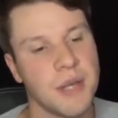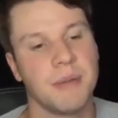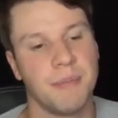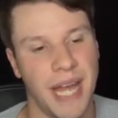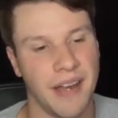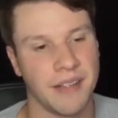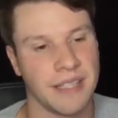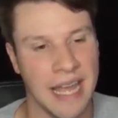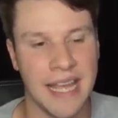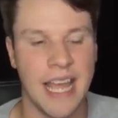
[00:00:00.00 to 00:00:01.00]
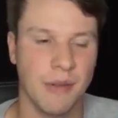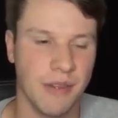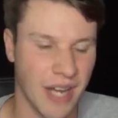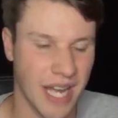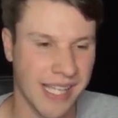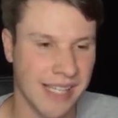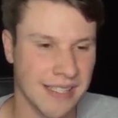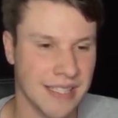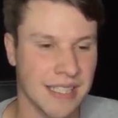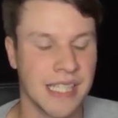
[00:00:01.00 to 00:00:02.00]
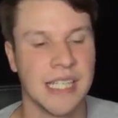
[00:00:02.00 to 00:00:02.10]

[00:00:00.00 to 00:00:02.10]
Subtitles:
up to bad and hang out with the Vikings.